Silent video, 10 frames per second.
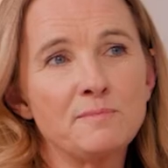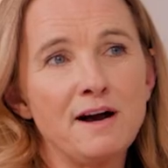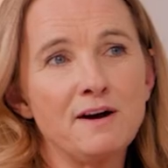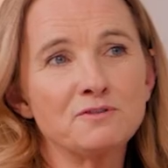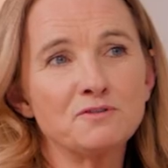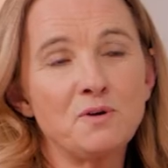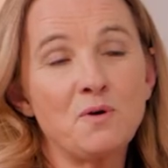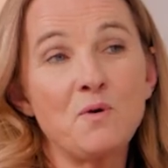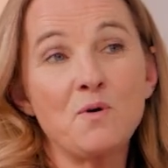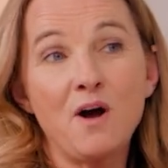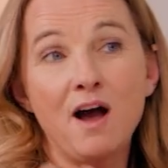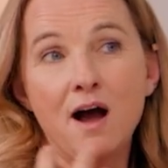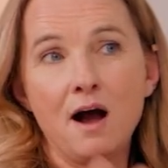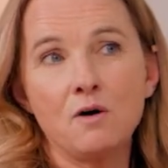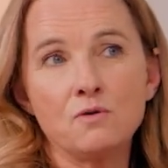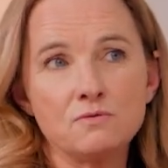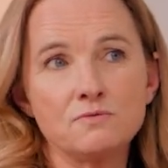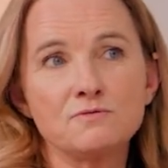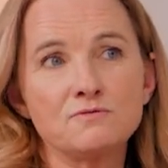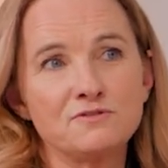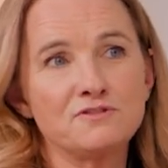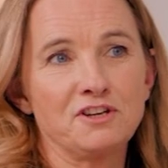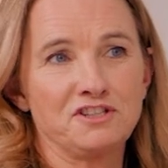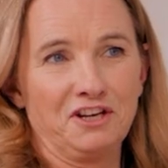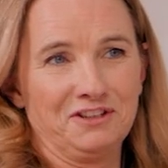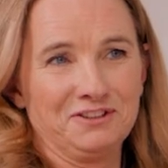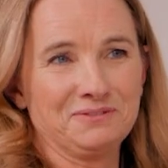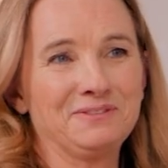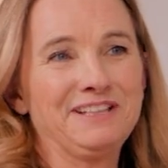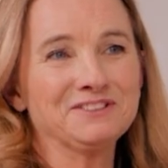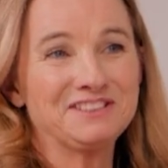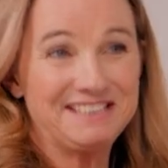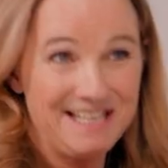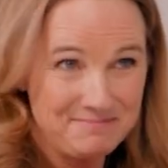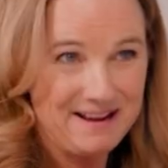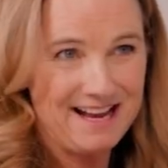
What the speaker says: about how does a real sleep